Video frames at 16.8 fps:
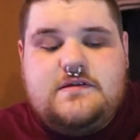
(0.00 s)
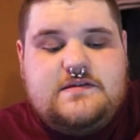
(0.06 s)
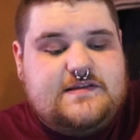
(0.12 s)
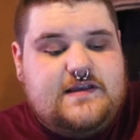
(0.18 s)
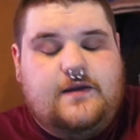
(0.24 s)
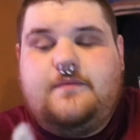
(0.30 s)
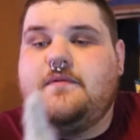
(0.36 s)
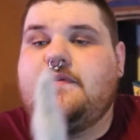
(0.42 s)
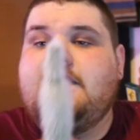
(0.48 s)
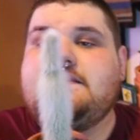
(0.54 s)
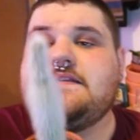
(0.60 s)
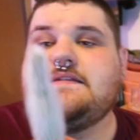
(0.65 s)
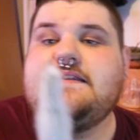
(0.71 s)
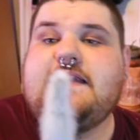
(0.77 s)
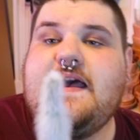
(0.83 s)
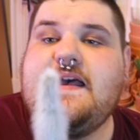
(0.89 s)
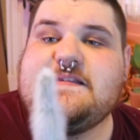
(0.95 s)
Espostoa
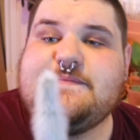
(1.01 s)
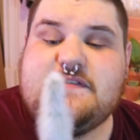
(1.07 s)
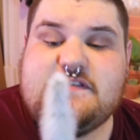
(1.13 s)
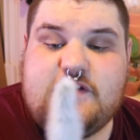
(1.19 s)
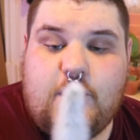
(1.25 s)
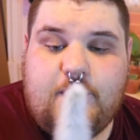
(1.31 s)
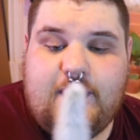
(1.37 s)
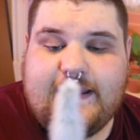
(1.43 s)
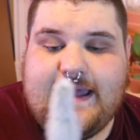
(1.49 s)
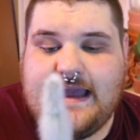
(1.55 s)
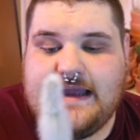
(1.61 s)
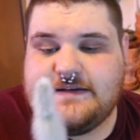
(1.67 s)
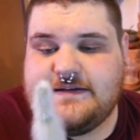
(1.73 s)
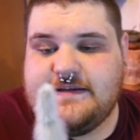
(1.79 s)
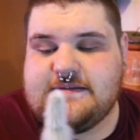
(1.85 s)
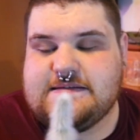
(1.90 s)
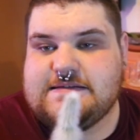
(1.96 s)
cactus, or an old
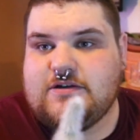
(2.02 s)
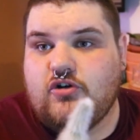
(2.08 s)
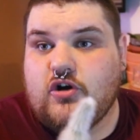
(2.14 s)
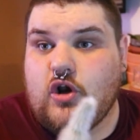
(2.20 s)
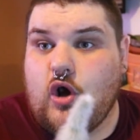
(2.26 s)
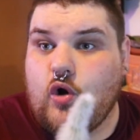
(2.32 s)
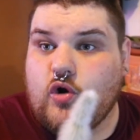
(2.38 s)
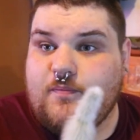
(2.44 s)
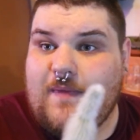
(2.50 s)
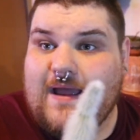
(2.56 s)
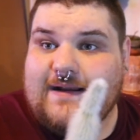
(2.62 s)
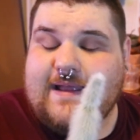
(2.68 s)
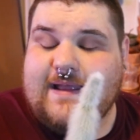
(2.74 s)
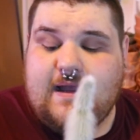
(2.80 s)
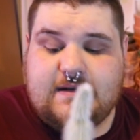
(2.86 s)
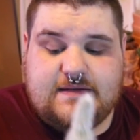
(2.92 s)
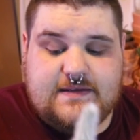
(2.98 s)
man cactus.
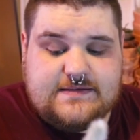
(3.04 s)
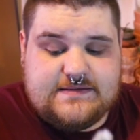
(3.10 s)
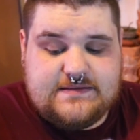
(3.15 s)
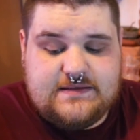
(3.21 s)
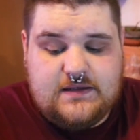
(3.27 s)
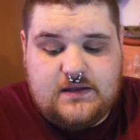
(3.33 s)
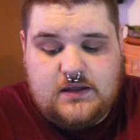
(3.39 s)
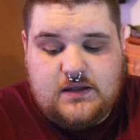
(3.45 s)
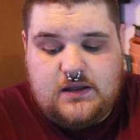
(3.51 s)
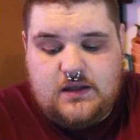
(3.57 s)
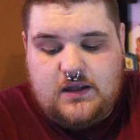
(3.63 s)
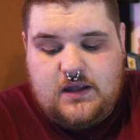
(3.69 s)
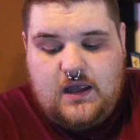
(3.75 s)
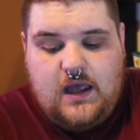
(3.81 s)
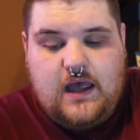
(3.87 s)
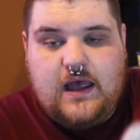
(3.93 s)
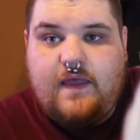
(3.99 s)
This
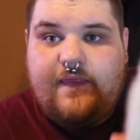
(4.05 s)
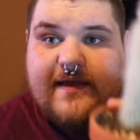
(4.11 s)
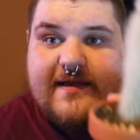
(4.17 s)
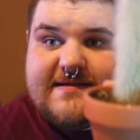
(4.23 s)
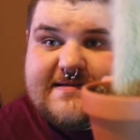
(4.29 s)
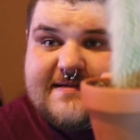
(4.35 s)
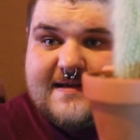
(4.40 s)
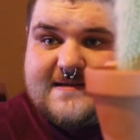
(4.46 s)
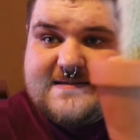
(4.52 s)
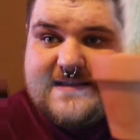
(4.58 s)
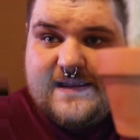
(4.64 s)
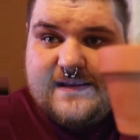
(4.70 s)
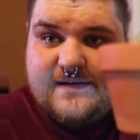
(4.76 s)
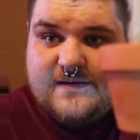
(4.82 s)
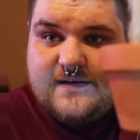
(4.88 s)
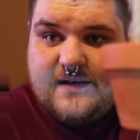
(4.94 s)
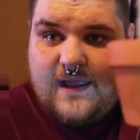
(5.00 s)
is in a
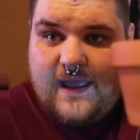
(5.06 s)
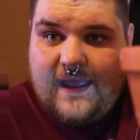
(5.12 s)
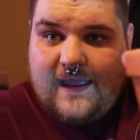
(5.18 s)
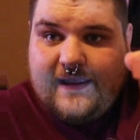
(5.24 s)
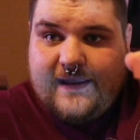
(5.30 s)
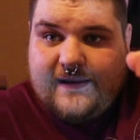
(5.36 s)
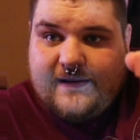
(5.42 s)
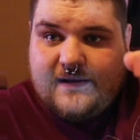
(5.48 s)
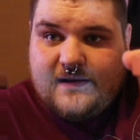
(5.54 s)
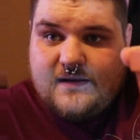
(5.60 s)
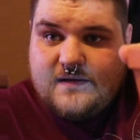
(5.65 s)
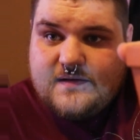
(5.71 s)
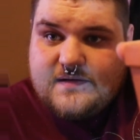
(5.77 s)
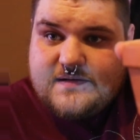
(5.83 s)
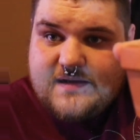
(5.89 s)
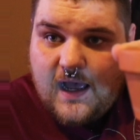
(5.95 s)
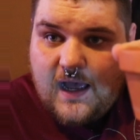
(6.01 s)

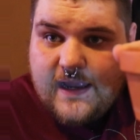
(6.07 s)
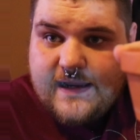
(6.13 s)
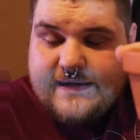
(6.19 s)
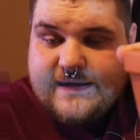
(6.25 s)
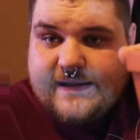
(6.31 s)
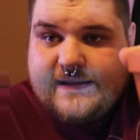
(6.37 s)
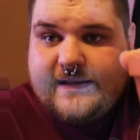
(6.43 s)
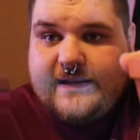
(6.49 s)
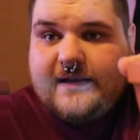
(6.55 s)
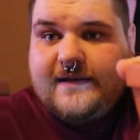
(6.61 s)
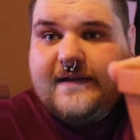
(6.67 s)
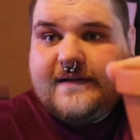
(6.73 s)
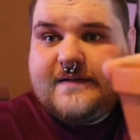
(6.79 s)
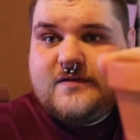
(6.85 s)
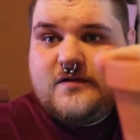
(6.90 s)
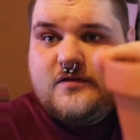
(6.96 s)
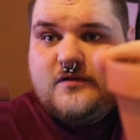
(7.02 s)
tiny little
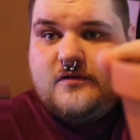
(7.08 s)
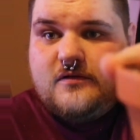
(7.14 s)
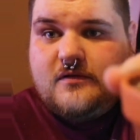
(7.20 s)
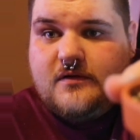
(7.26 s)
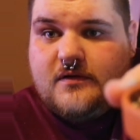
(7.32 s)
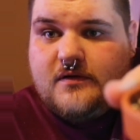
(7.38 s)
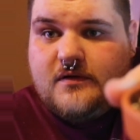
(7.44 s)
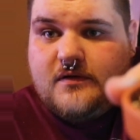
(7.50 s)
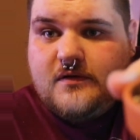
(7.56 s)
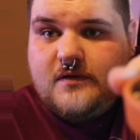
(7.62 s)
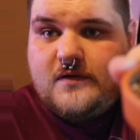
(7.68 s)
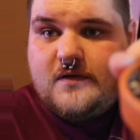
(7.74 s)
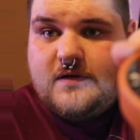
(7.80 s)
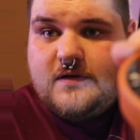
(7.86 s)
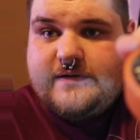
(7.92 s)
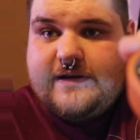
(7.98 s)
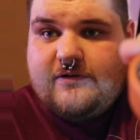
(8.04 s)
terracotta
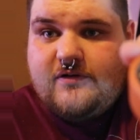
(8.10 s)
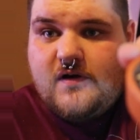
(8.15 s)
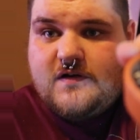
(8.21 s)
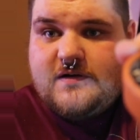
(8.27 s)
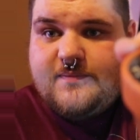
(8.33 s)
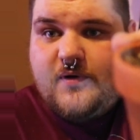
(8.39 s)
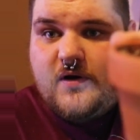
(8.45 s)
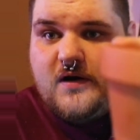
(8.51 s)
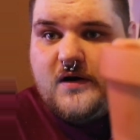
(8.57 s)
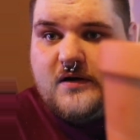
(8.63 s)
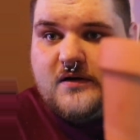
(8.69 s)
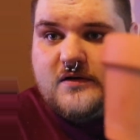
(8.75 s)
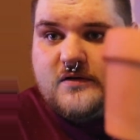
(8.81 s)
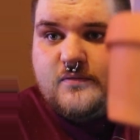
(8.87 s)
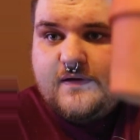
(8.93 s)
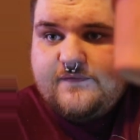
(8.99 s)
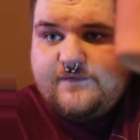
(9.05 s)
pot with a little
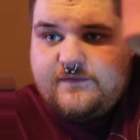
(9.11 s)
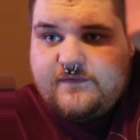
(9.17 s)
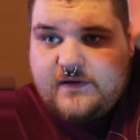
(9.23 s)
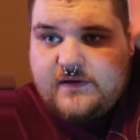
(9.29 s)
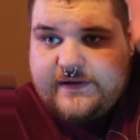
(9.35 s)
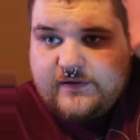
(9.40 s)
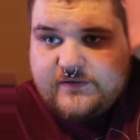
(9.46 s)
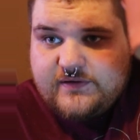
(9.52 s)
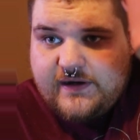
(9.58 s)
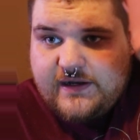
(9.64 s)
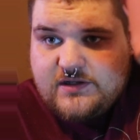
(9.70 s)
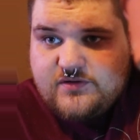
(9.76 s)
tiny drainage hole,